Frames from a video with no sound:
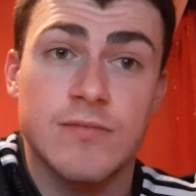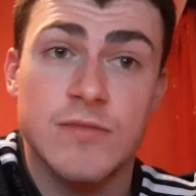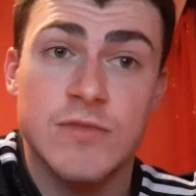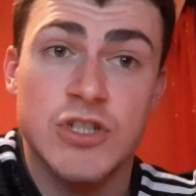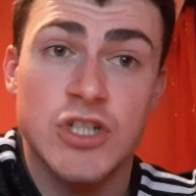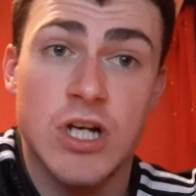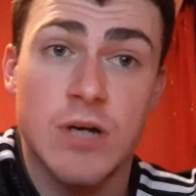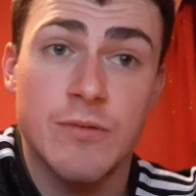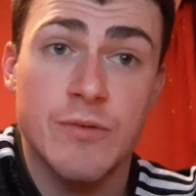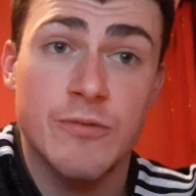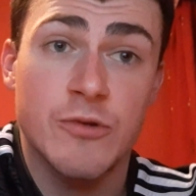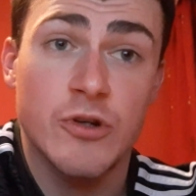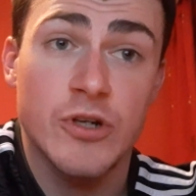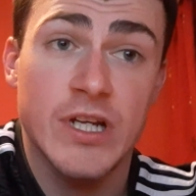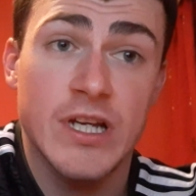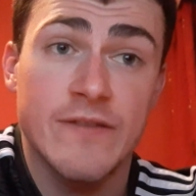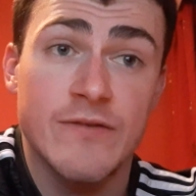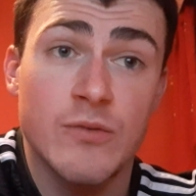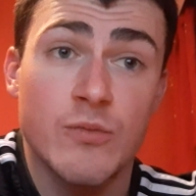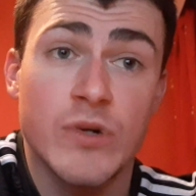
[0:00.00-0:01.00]
Tottenham could
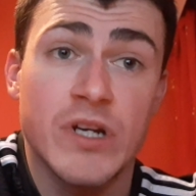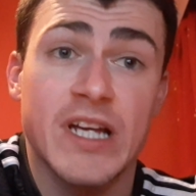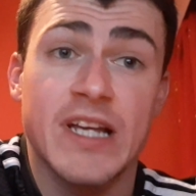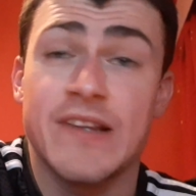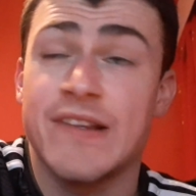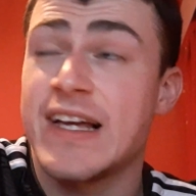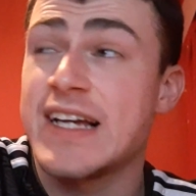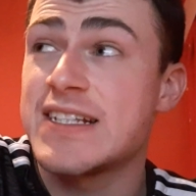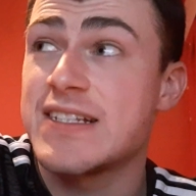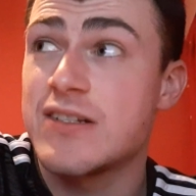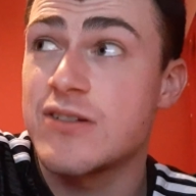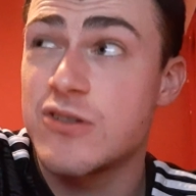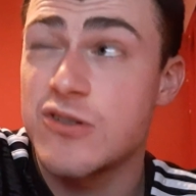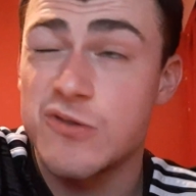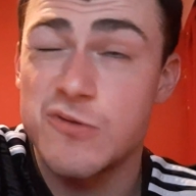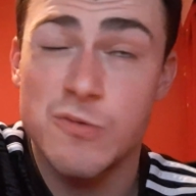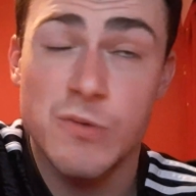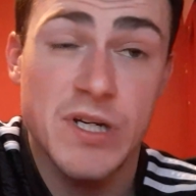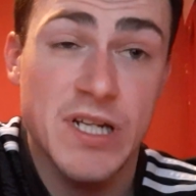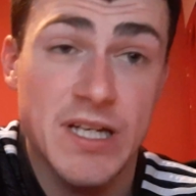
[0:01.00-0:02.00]
even win it. Leicester
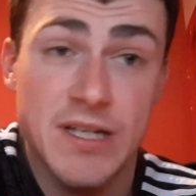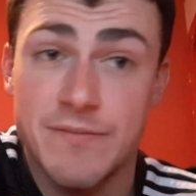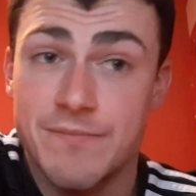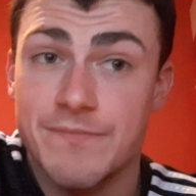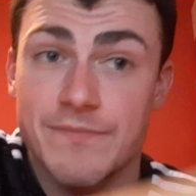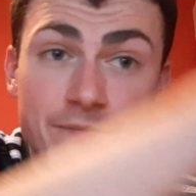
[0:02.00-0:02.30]
could win it.